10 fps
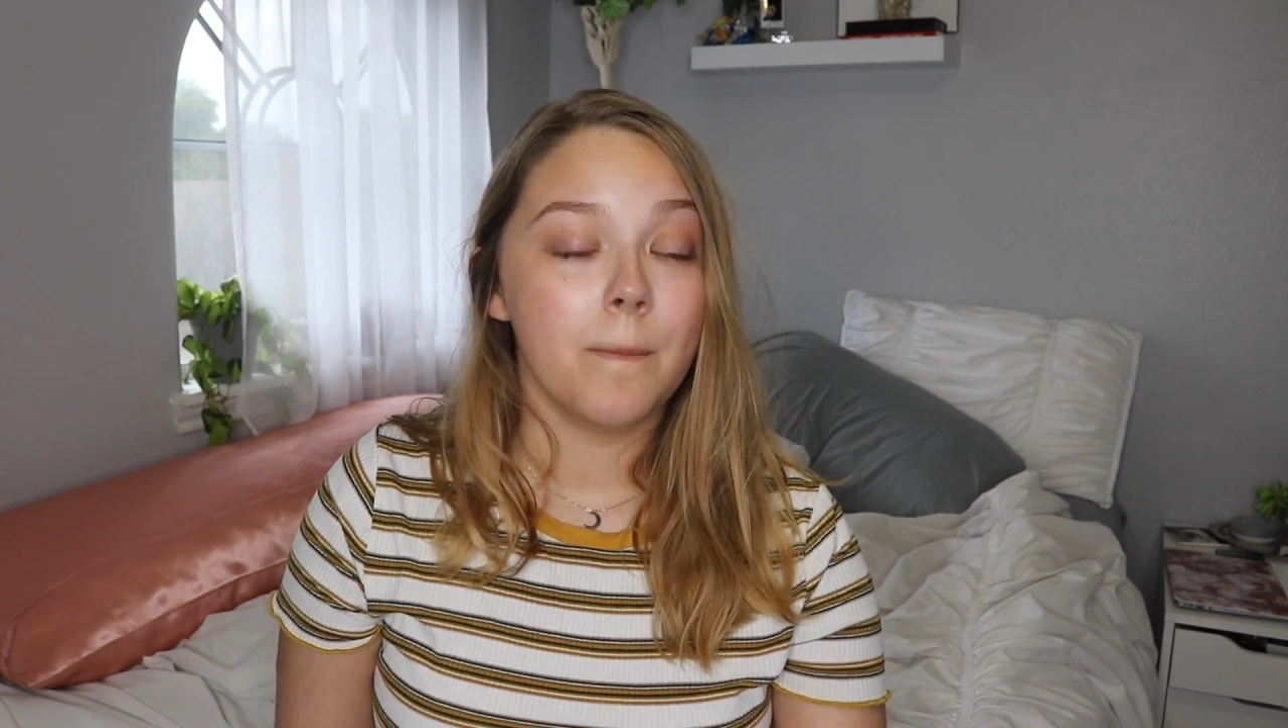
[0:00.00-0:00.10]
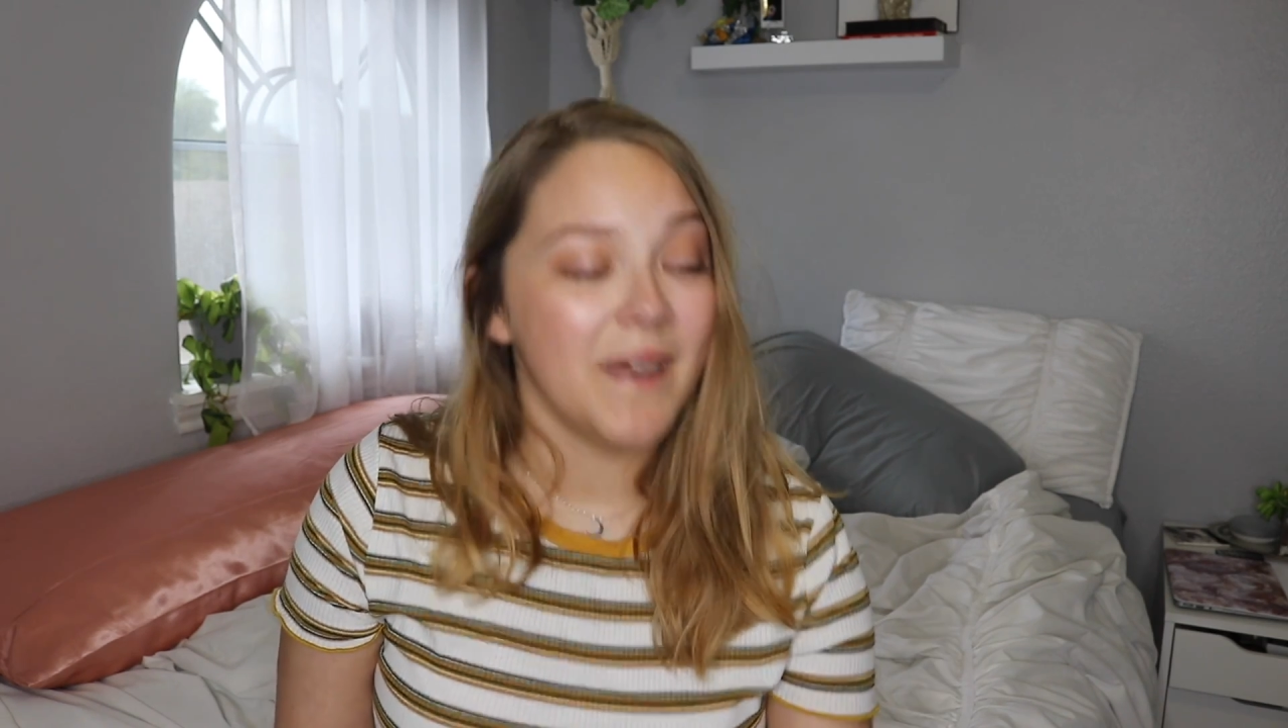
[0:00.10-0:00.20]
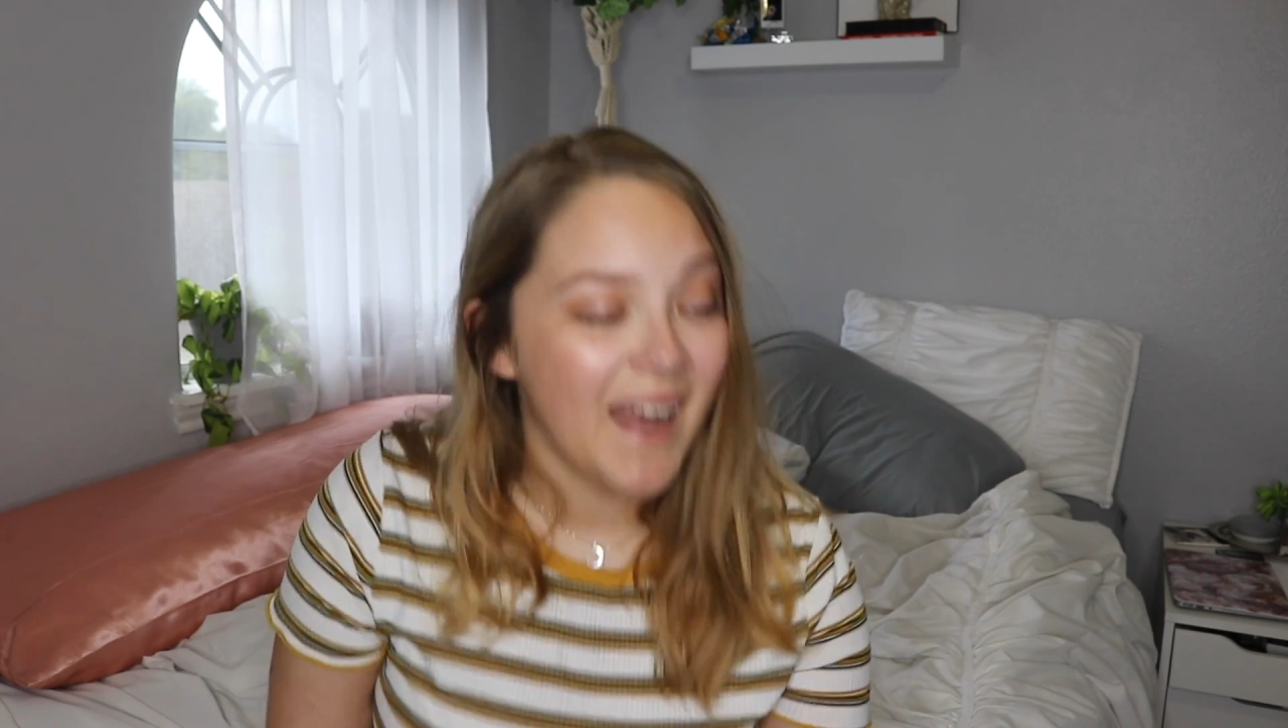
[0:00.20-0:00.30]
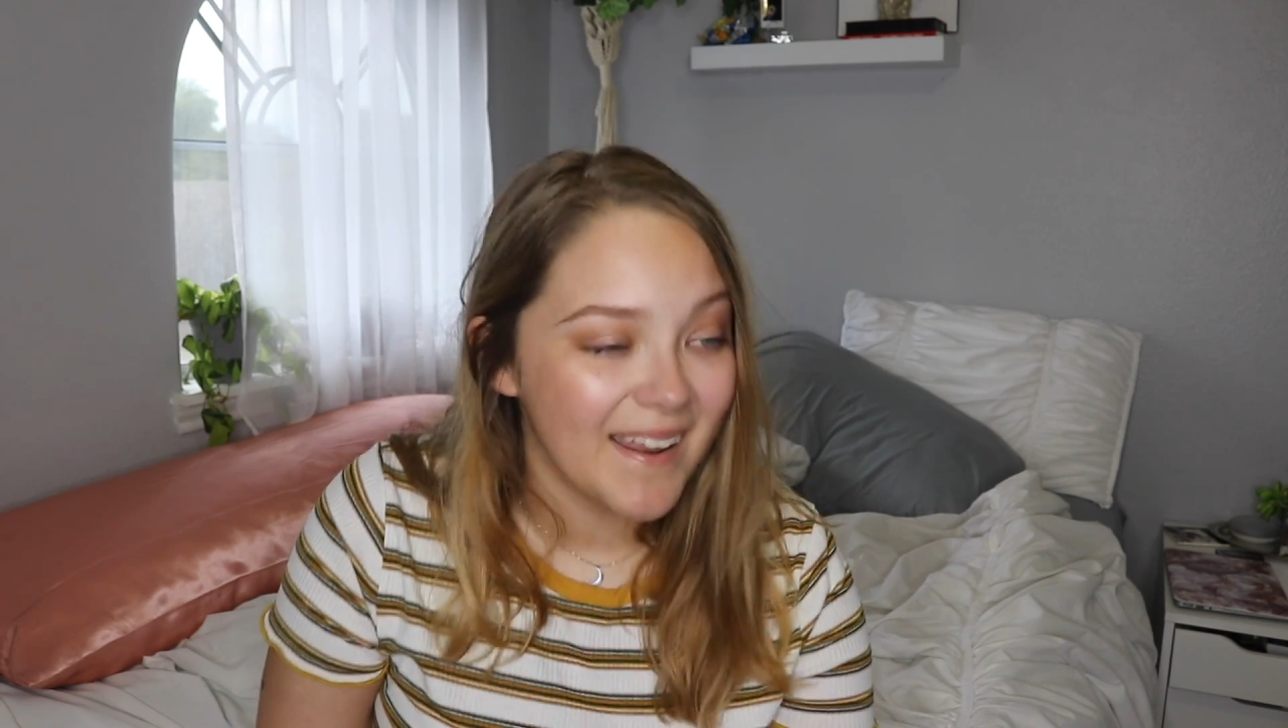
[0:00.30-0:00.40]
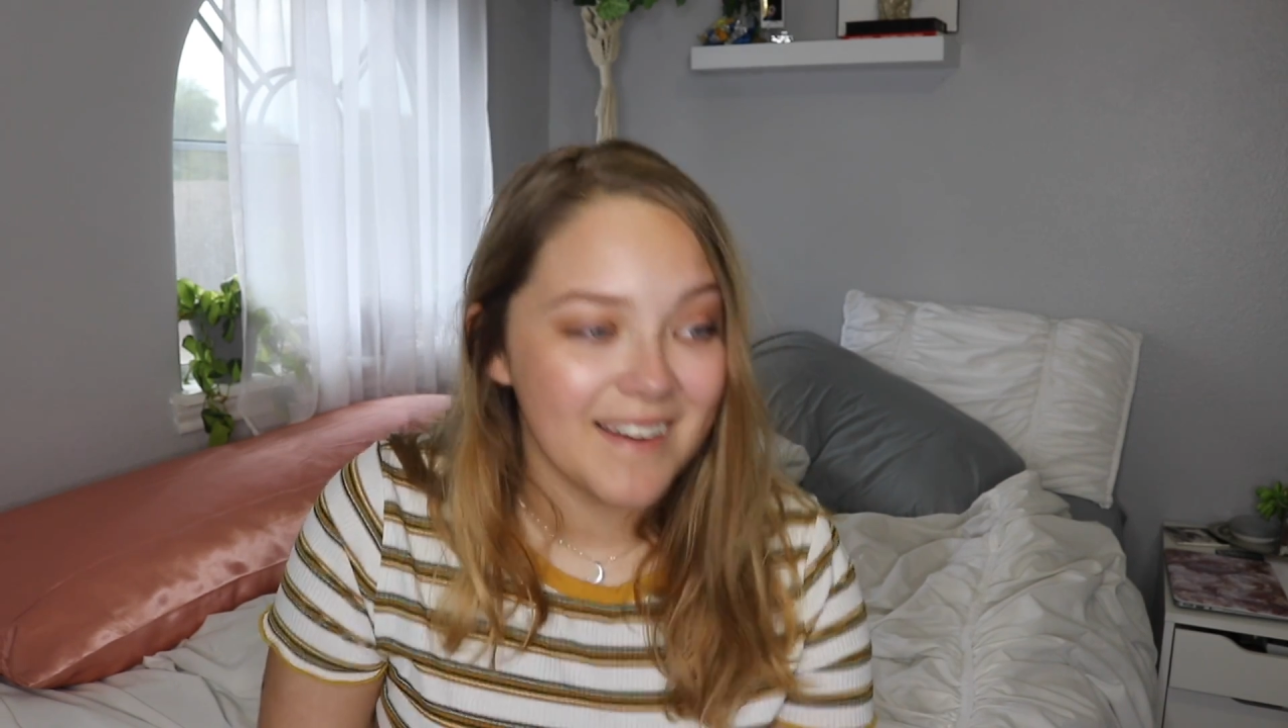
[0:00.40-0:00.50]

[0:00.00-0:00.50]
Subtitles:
but I